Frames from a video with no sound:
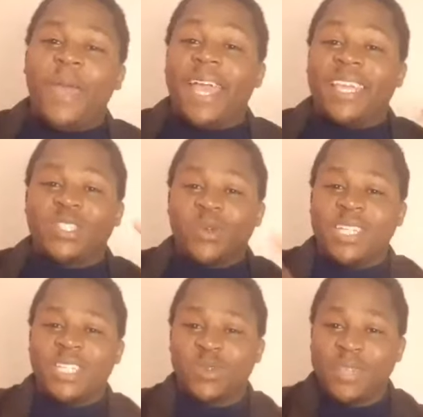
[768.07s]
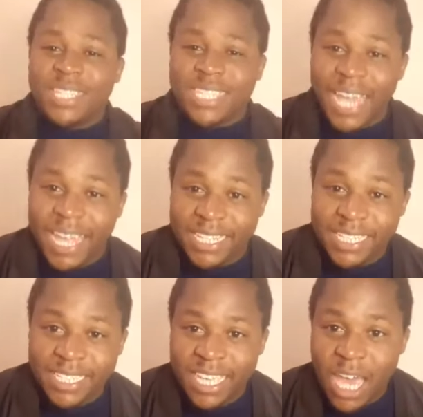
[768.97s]
back 2010,
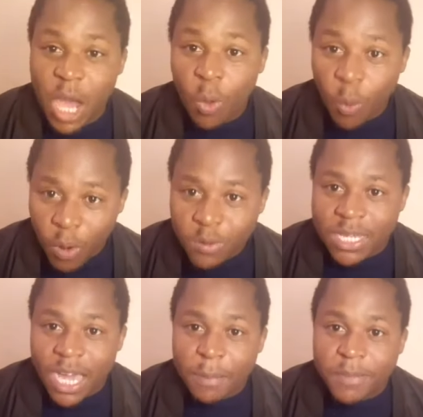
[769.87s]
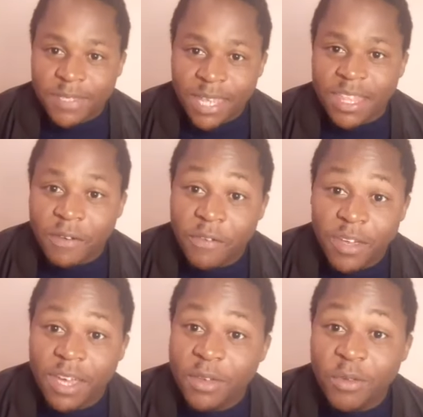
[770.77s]
World Cup, South
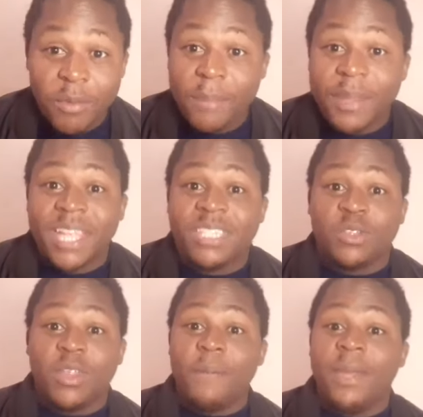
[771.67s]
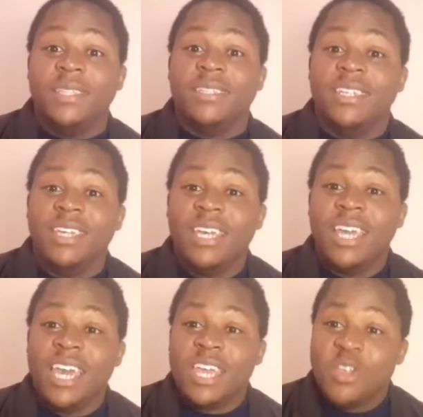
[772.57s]
Africa? You remember that tournament?
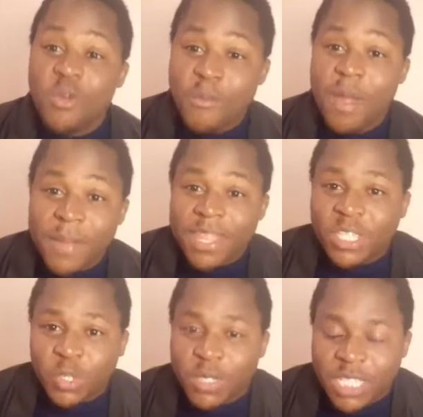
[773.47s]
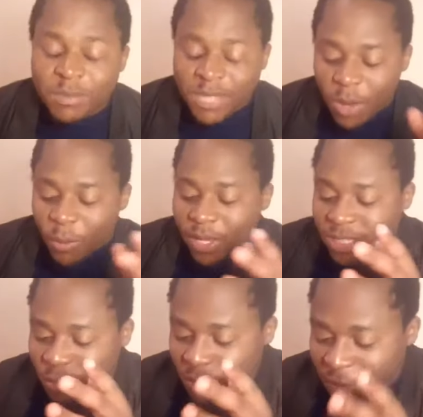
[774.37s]
You remember the two teams that
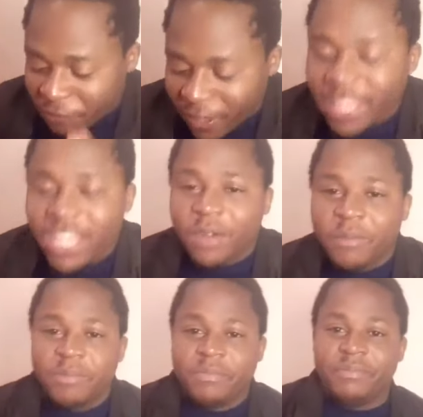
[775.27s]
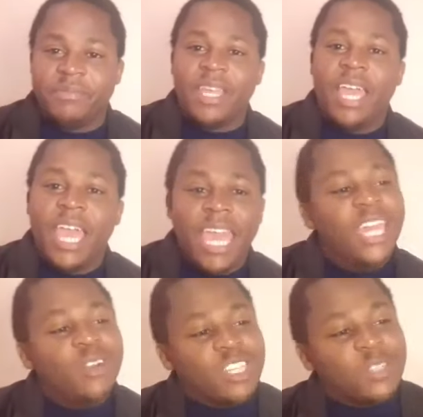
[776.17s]
went to the final?
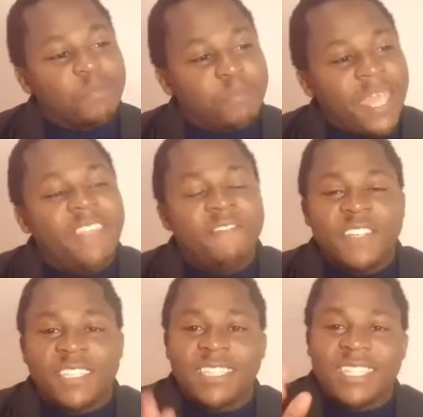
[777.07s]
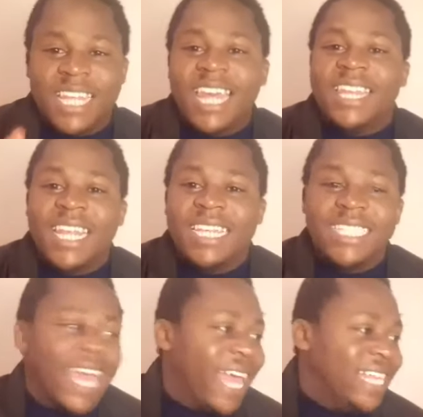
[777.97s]
It was Spain versus
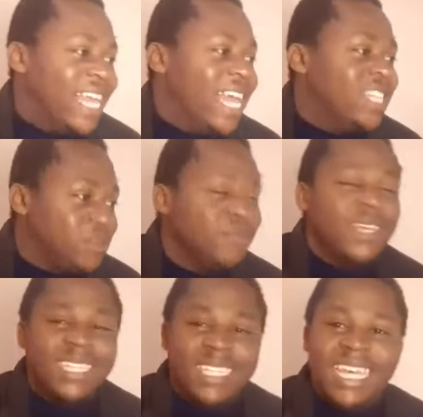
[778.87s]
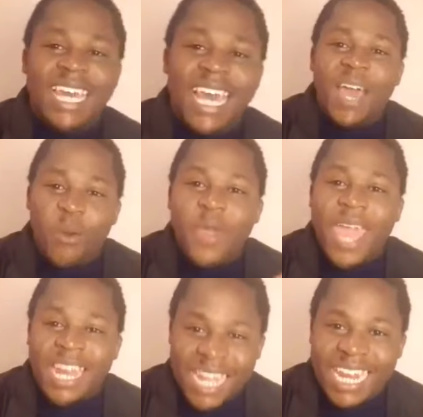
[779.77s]
Netherlands, and it means
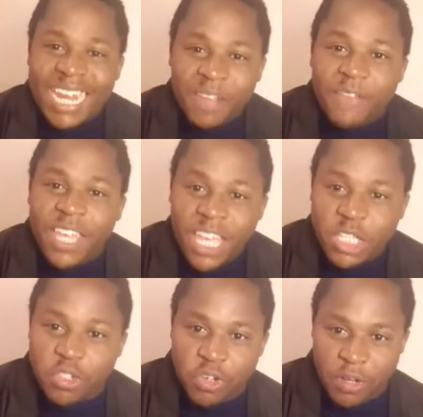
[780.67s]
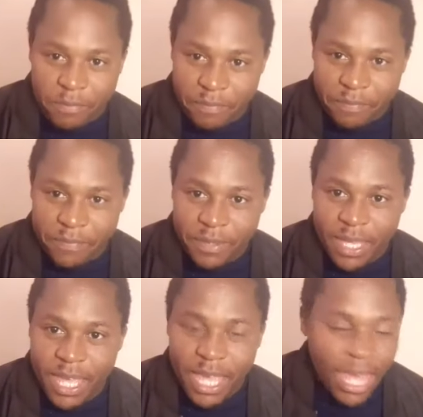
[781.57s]
we are reliving history.
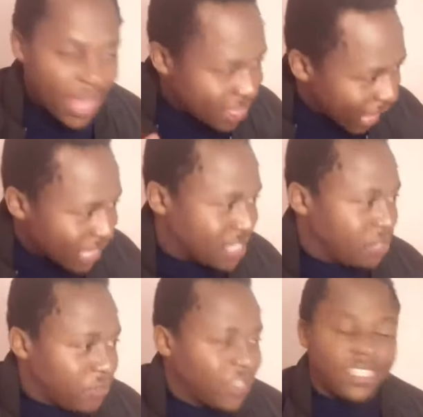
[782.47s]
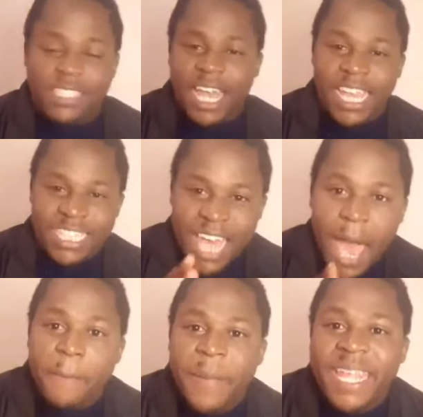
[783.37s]
That fixture is
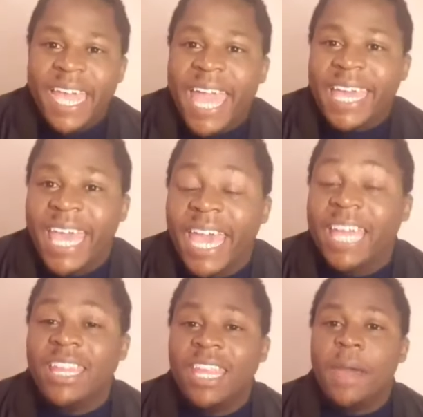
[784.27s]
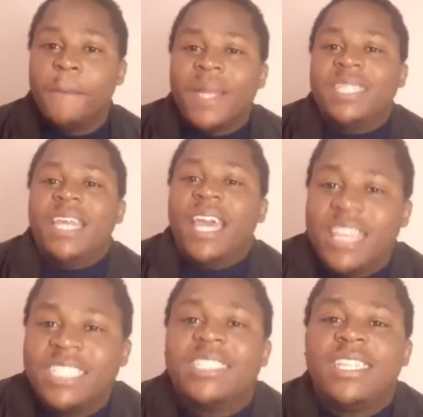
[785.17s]
happening again, but
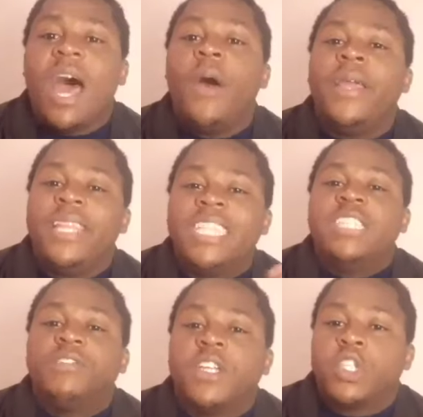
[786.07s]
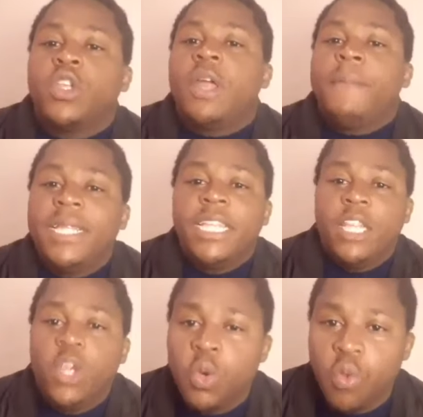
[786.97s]
it is now in a different tournament in
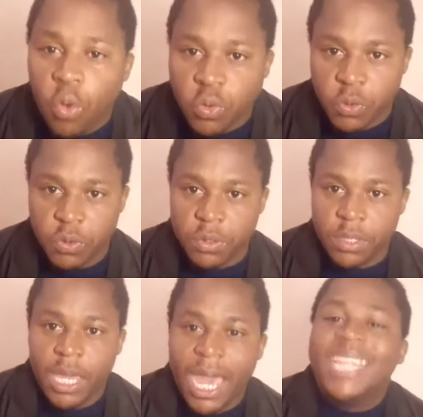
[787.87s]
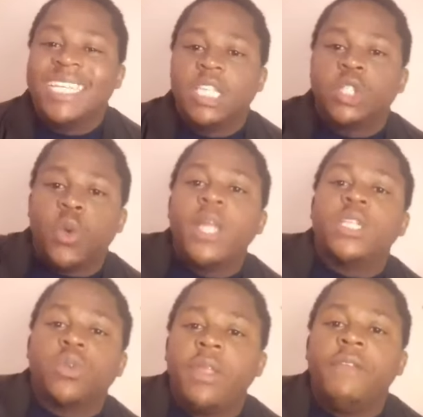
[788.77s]
the Euros. And it's in
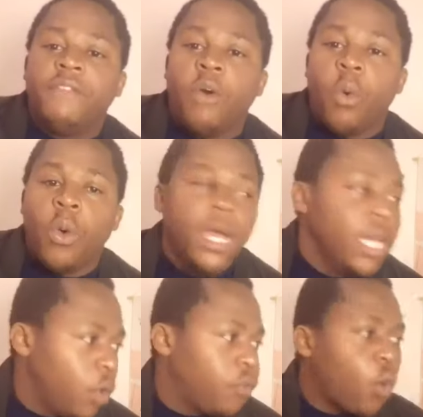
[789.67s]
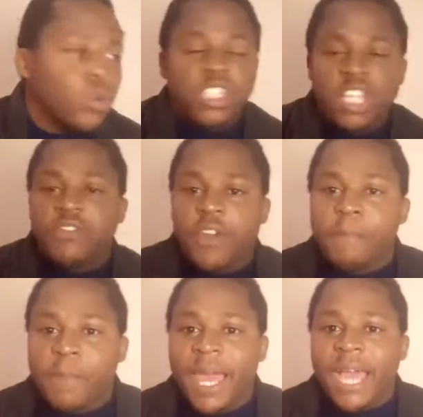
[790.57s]
2024. Of course,
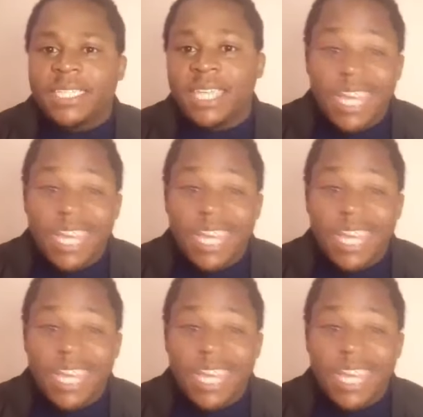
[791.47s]
different players.